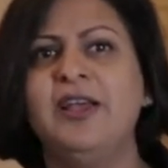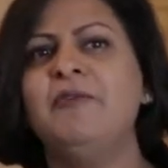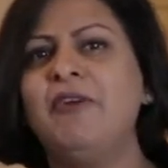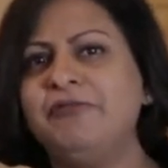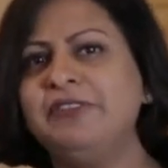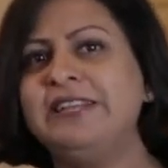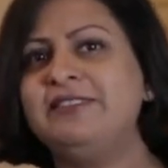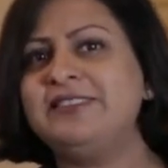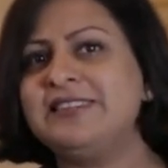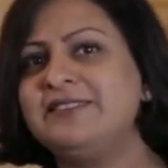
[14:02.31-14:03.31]
roughly
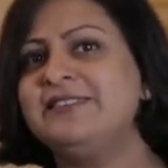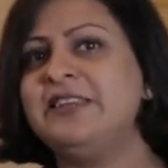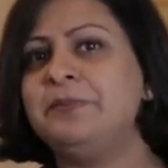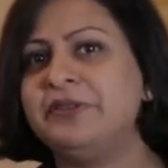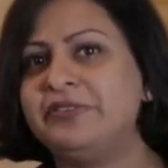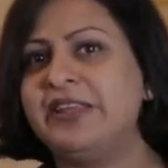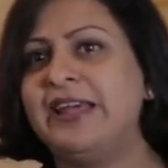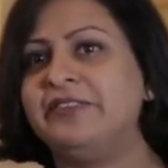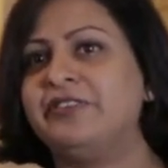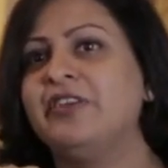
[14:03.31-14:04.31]

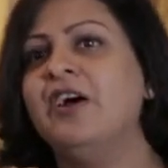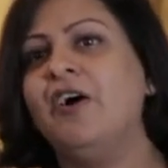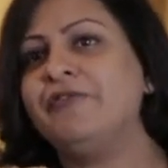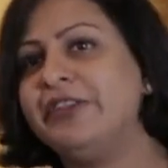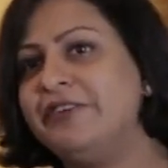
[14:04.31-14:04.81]
60% of the